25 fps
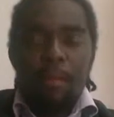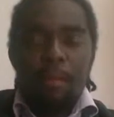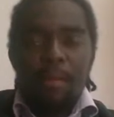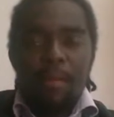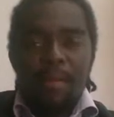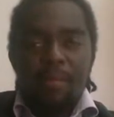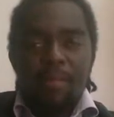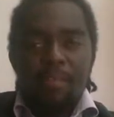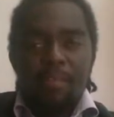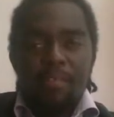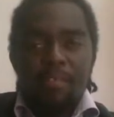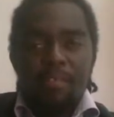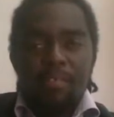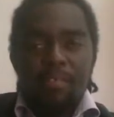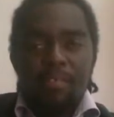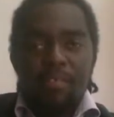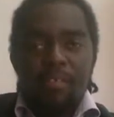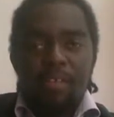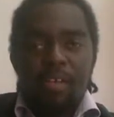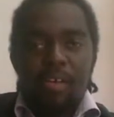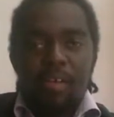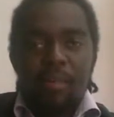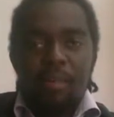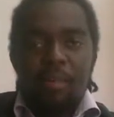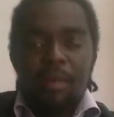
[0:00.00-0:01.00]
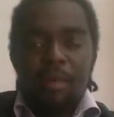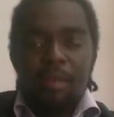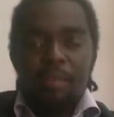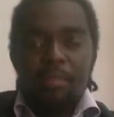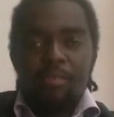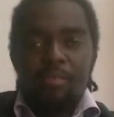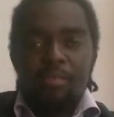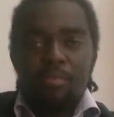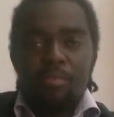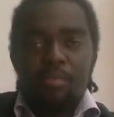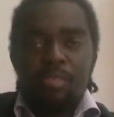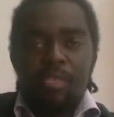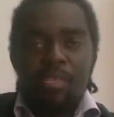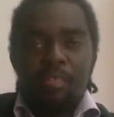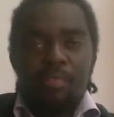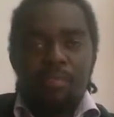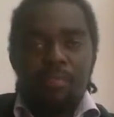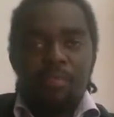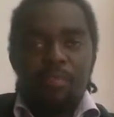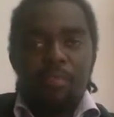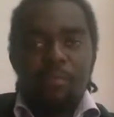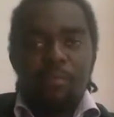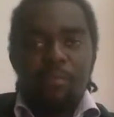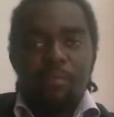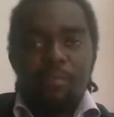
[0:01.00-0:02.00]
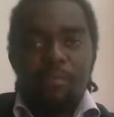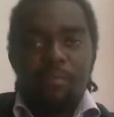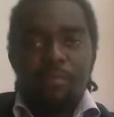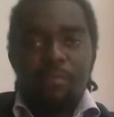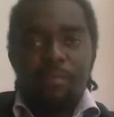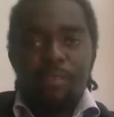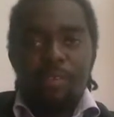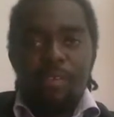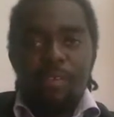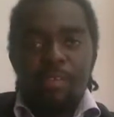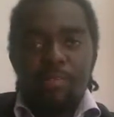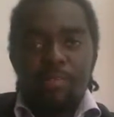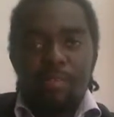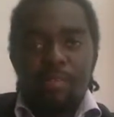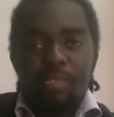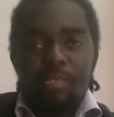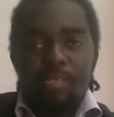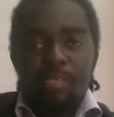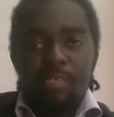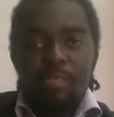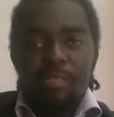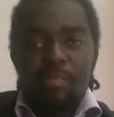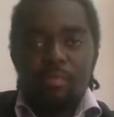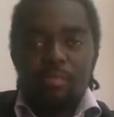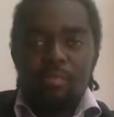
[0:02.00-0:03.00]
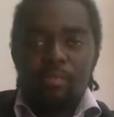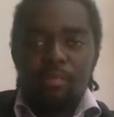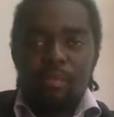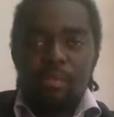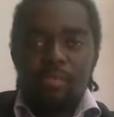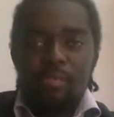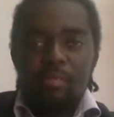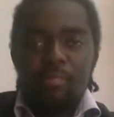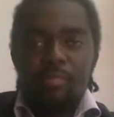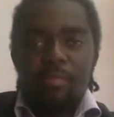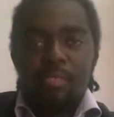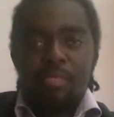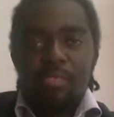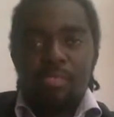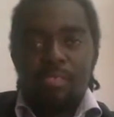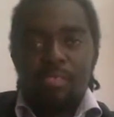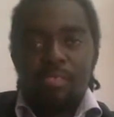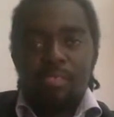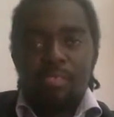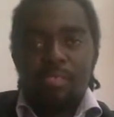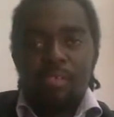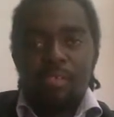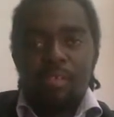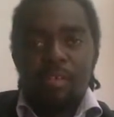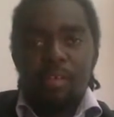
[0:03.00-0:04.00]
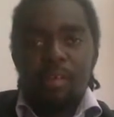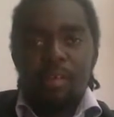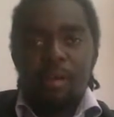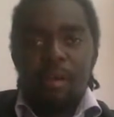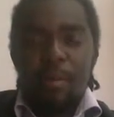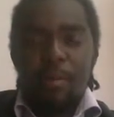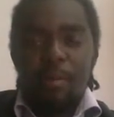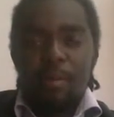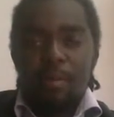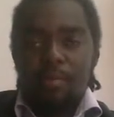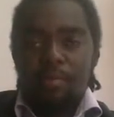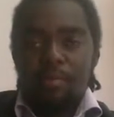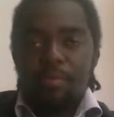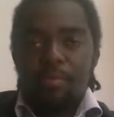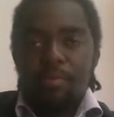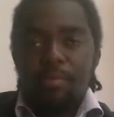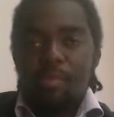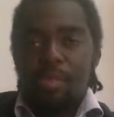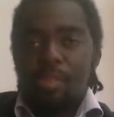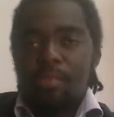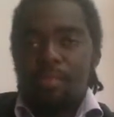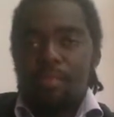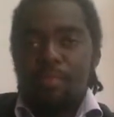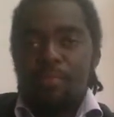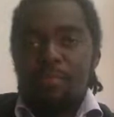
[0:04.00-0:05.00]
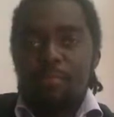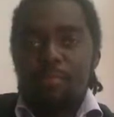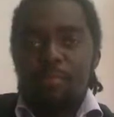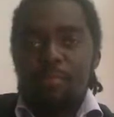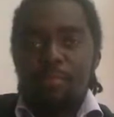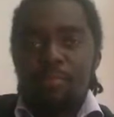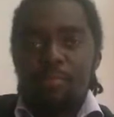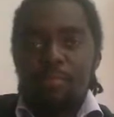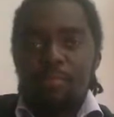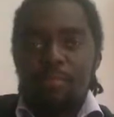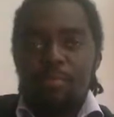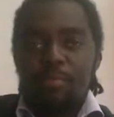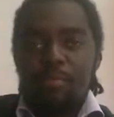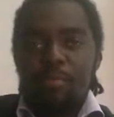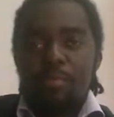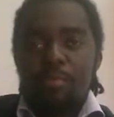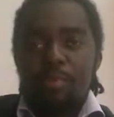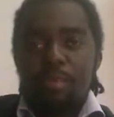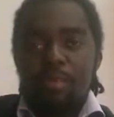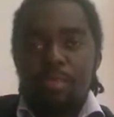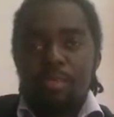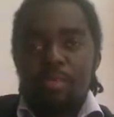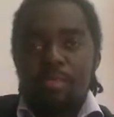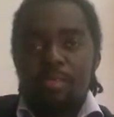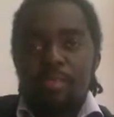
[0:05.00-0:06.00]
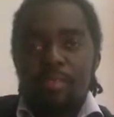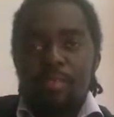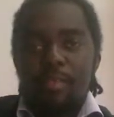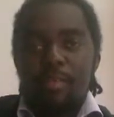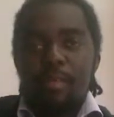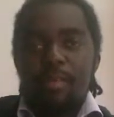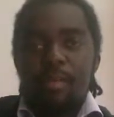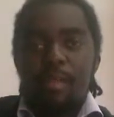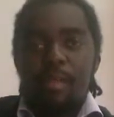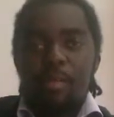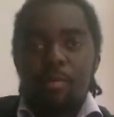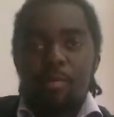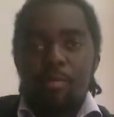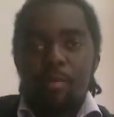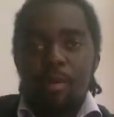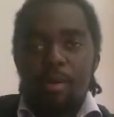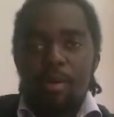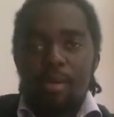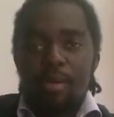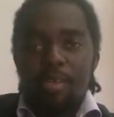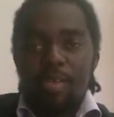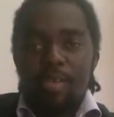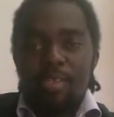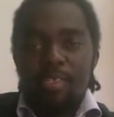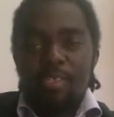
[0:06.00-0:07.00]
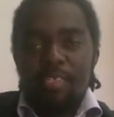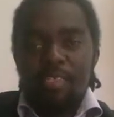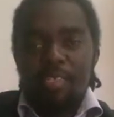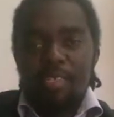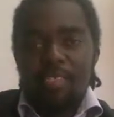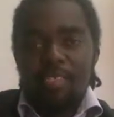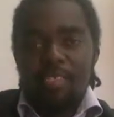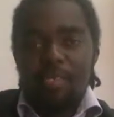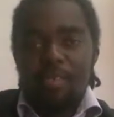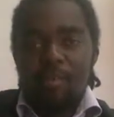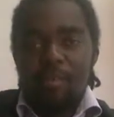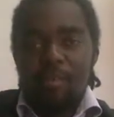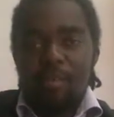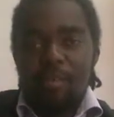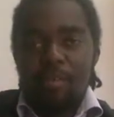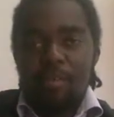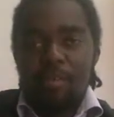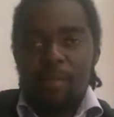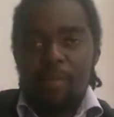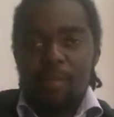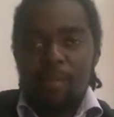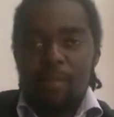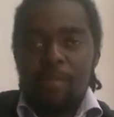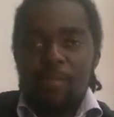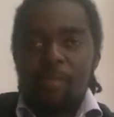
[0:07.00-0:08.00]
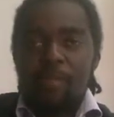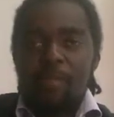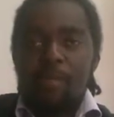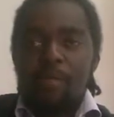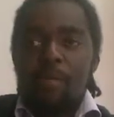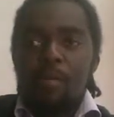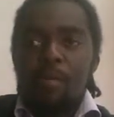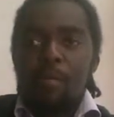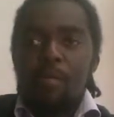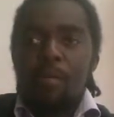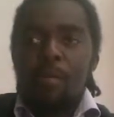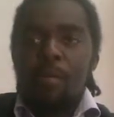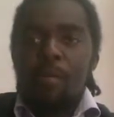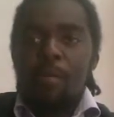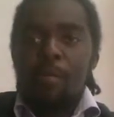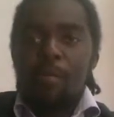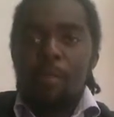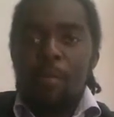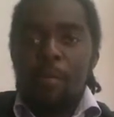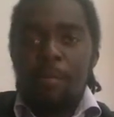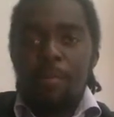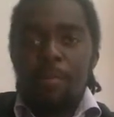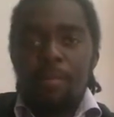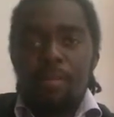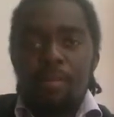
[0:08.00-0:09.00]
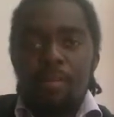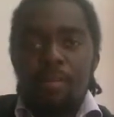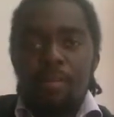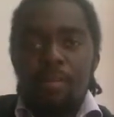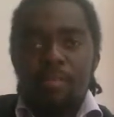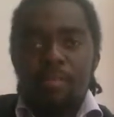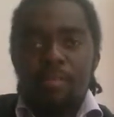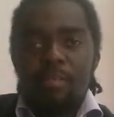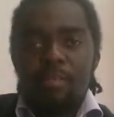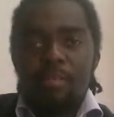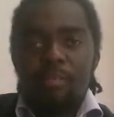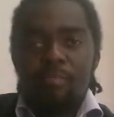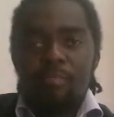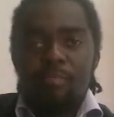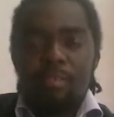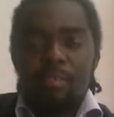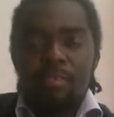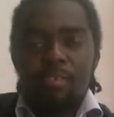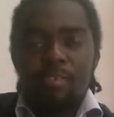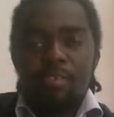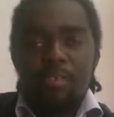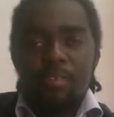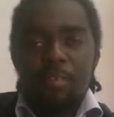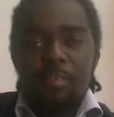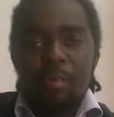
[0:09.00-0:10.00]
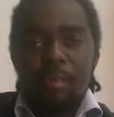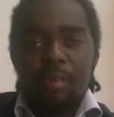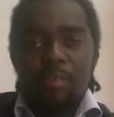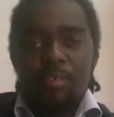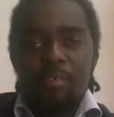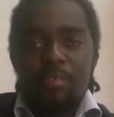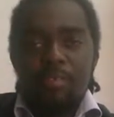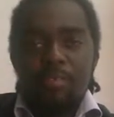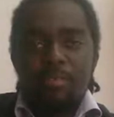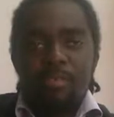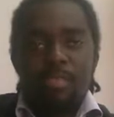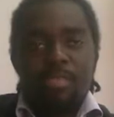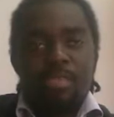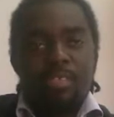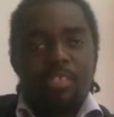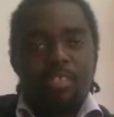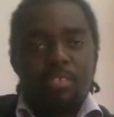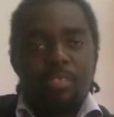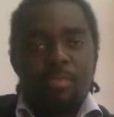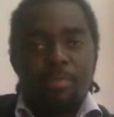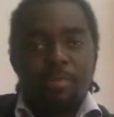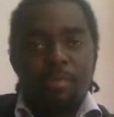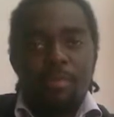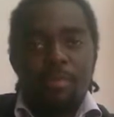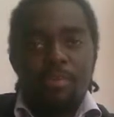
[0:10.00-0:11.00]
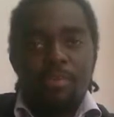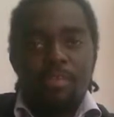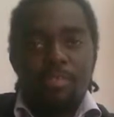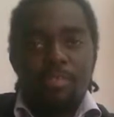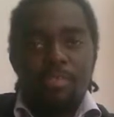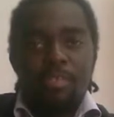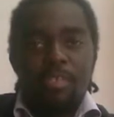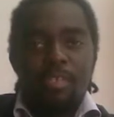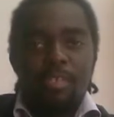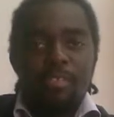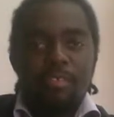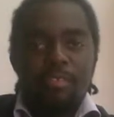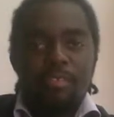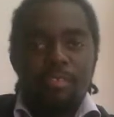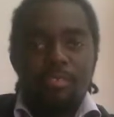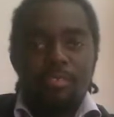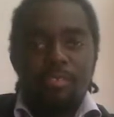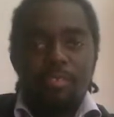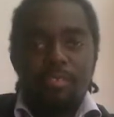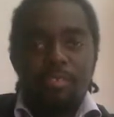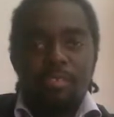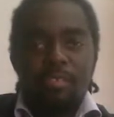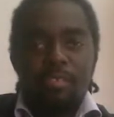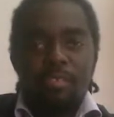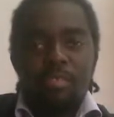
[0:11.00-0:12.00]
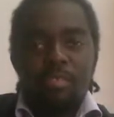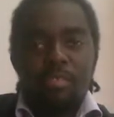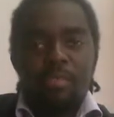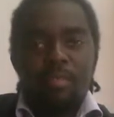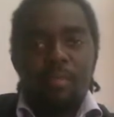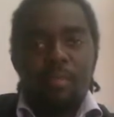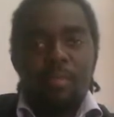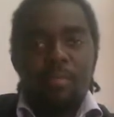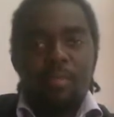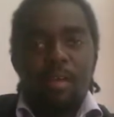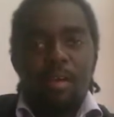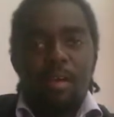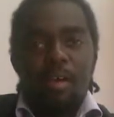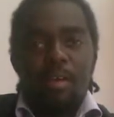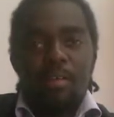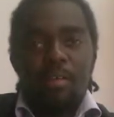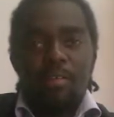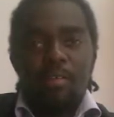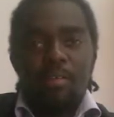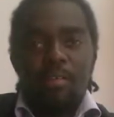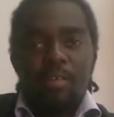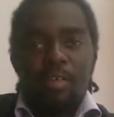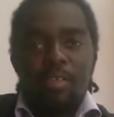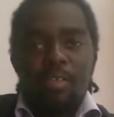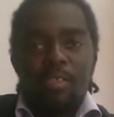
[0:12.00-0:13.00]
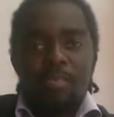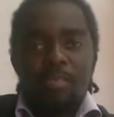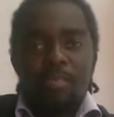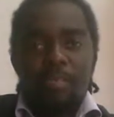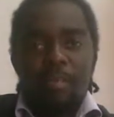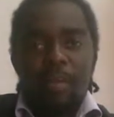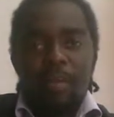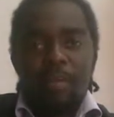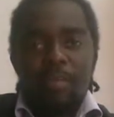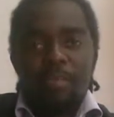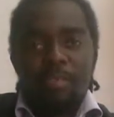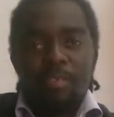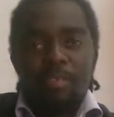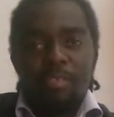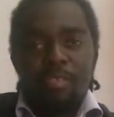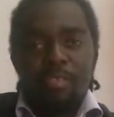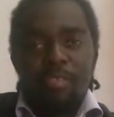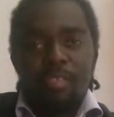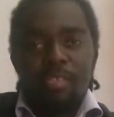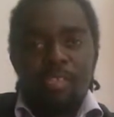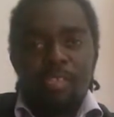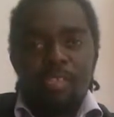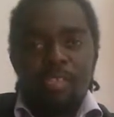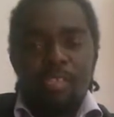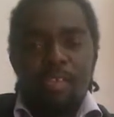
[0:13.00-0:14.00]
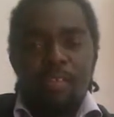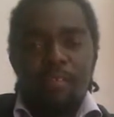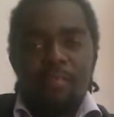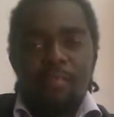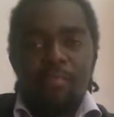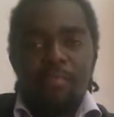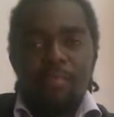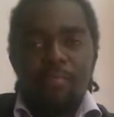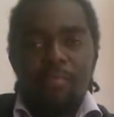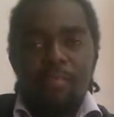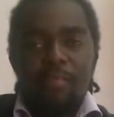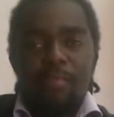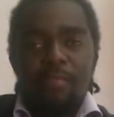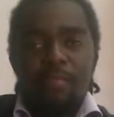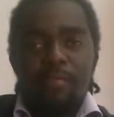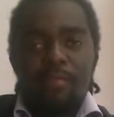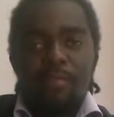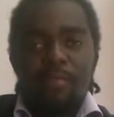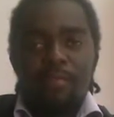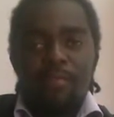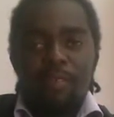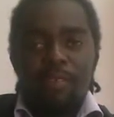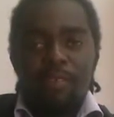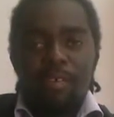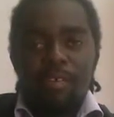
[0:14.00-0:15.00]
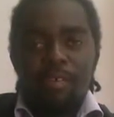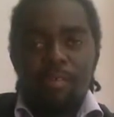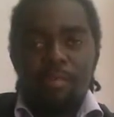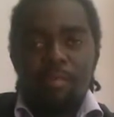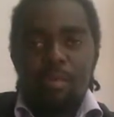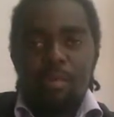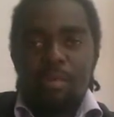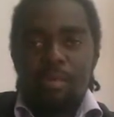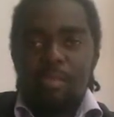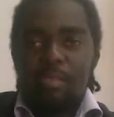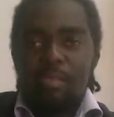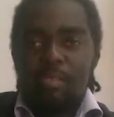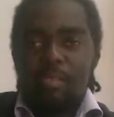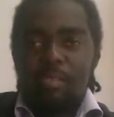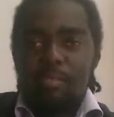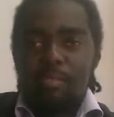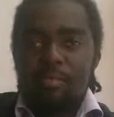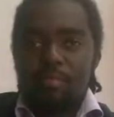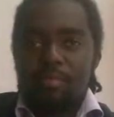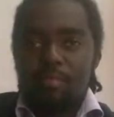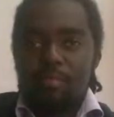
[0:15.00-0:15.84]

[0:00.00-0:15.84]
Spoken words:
Baryons are particles that are formed of 3 quarks, whilst mesons are particles that are formed of 2 quarks, a quark and an antiquark. Popular, well-known particles such as proton and neutrons are known as baryons, as they are formed of 3 quarks.